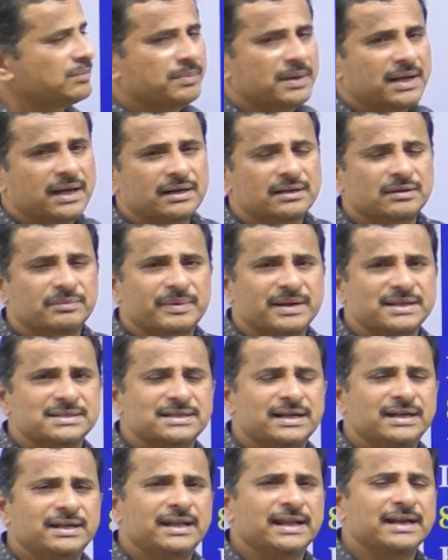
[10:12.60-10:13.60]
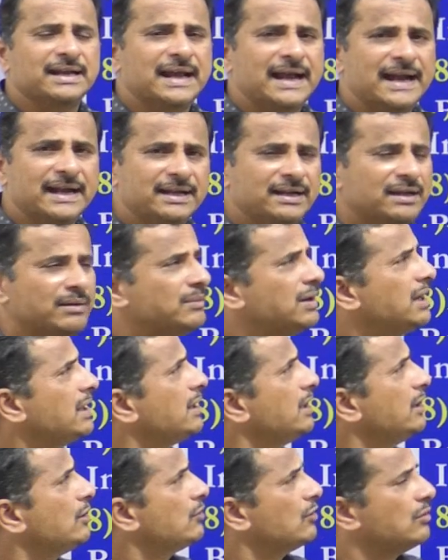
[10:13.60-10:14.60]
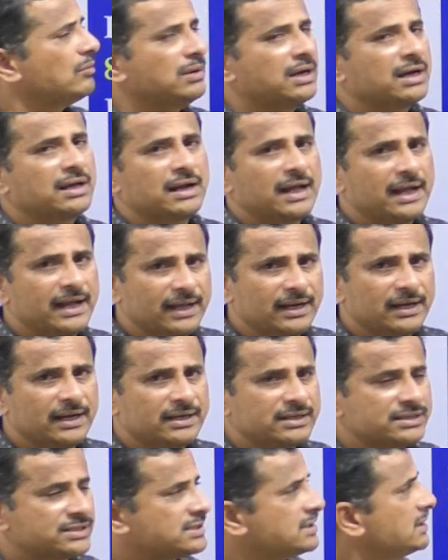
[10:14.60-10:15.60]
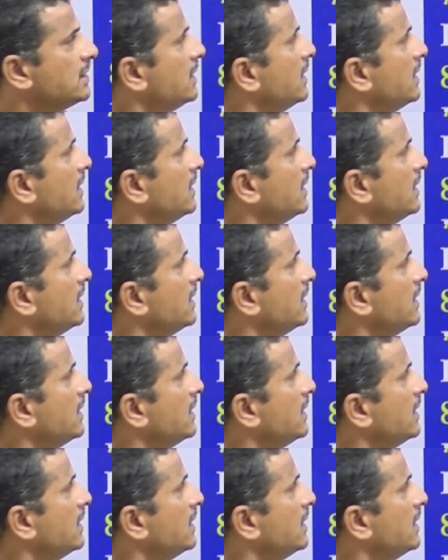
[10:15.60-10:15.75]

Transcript: Park present in Andaman Nicobar Islands,